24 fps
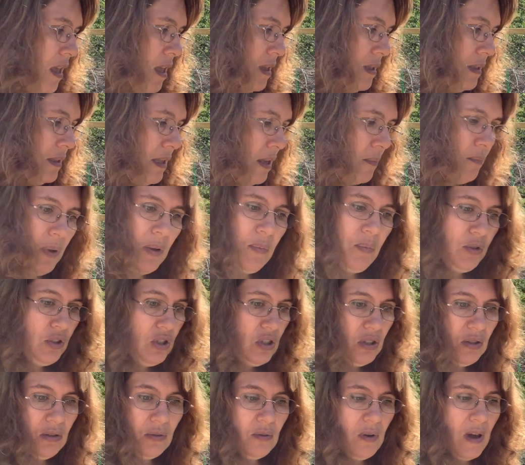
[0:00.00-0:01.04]
Some people
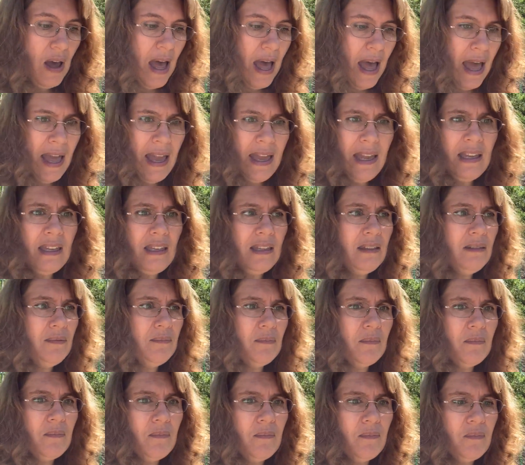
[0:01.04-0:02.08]
do. I
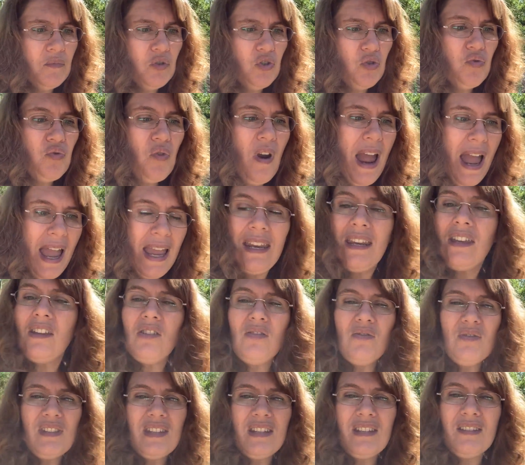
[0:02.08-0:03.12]
try to
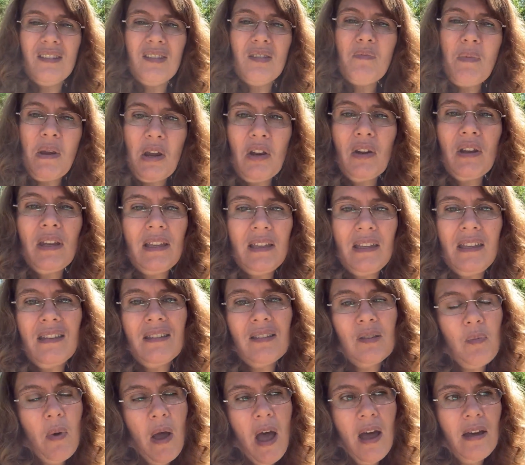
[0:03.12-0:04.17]
use it as sparingly
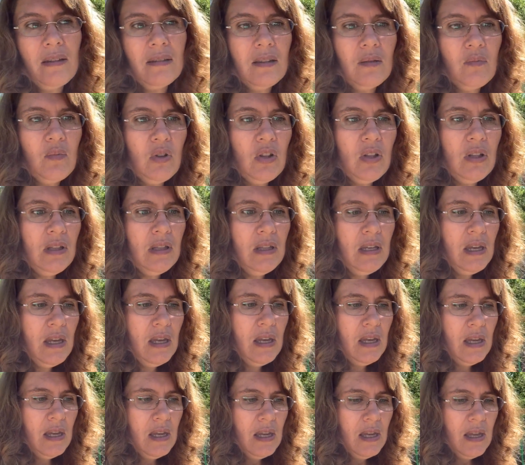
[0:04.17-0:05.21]
as possible.
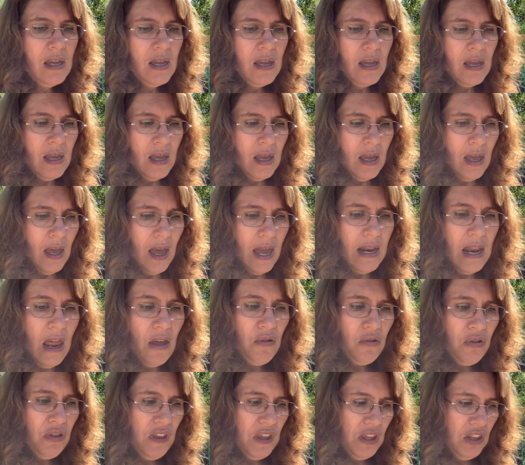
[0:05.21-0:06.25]

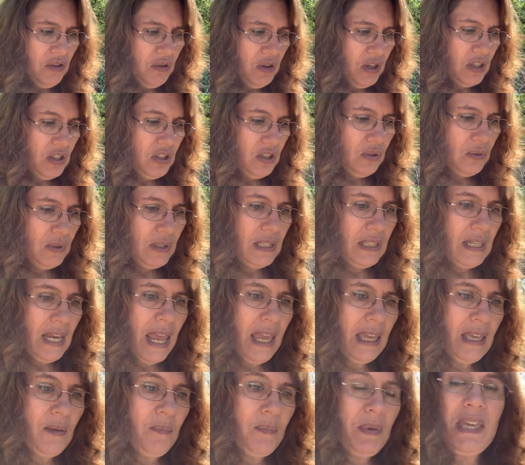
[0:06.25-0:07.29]
Another thing you can do is
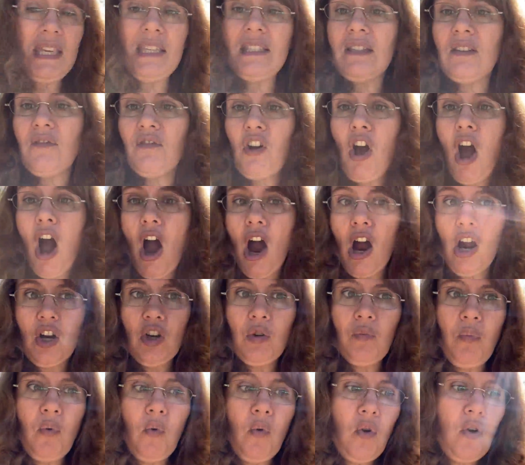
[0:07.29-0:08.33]
take a piece of
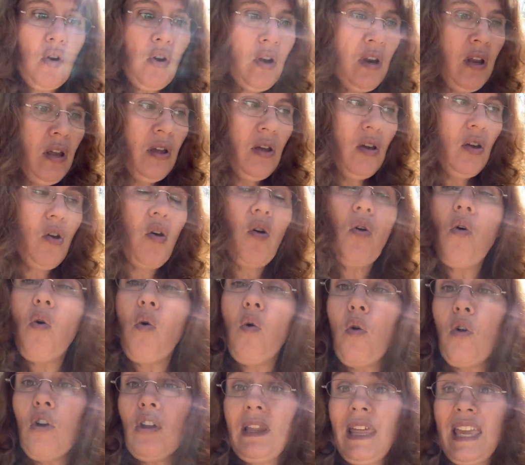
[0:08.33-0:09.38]
cardboard
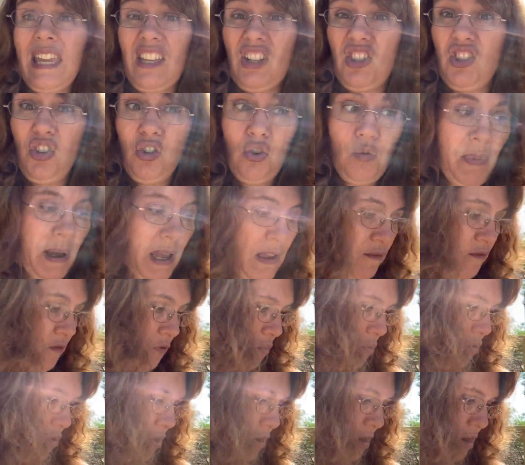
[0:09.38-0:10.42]
or like a two by
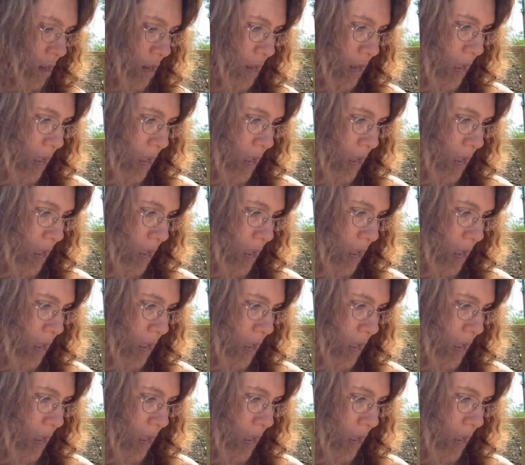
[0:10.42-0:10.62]
four